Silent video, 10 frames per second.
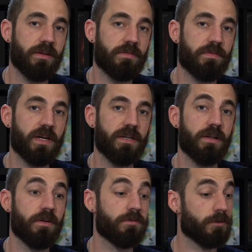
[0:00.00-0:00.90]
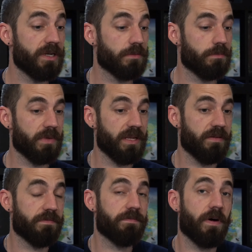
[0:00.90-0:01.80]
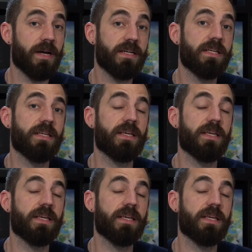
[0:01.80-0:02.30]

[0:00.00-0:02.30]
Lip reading: to find a freedom in finding